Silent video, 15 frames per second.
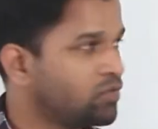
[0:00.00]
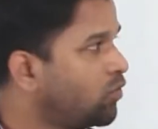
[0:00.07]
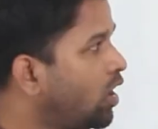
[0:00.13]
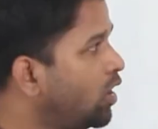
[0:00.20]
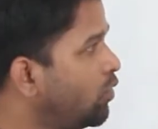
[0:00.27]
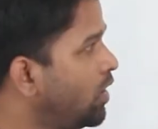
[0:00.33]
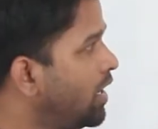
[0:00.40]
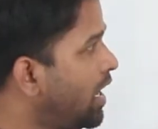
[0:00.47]

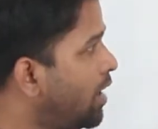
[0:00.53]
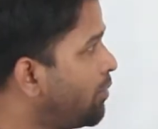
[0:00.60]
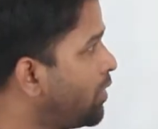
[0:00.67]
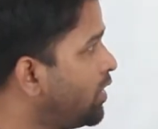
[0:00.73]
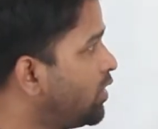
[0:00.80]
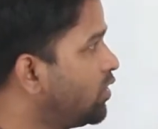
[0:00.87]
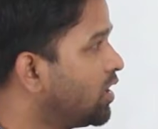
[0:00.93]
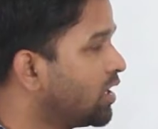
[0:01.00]
What will
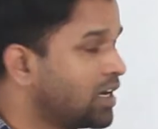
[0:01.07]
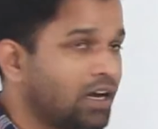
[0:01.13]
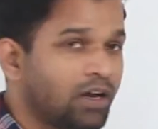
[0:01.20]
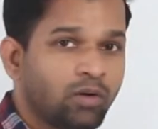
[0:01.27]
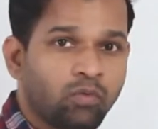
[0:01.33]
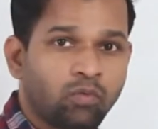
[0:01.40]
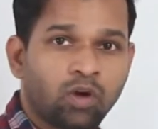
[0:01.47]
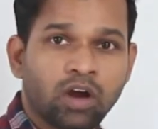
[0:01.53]
happen to the
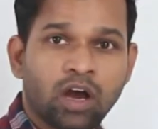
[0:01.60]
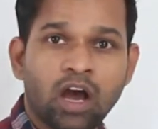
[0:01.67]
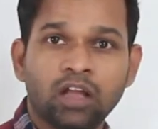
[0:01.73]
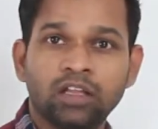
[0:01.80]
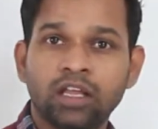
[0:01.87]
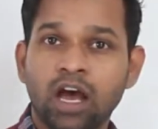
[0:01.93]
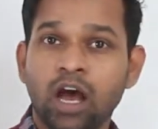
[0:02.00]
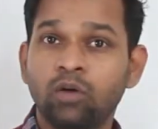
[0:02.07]
curve,
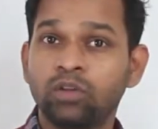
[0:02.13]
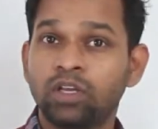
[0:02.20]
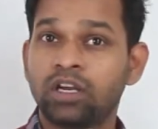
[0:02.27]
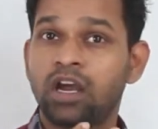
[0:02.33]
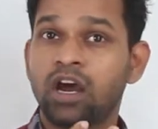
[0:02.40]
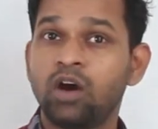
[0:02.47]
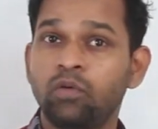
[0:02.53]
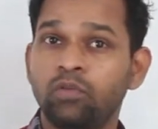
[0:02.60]
how the
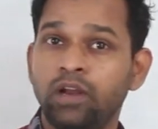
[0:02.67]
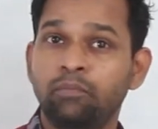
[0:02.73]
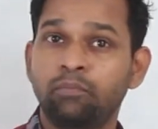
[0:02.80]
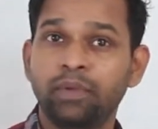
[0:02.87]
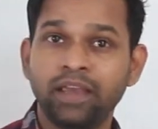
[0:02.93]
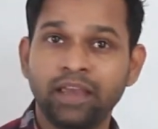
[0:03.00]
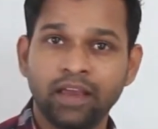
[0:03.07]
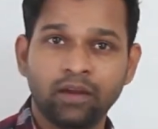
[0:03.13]
curve will
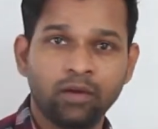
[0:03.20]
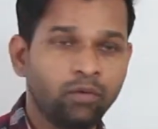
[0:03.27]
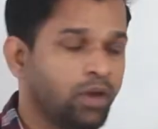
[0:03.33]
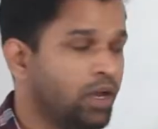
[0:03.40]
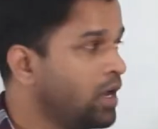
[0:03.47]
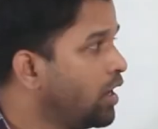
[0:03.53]
behave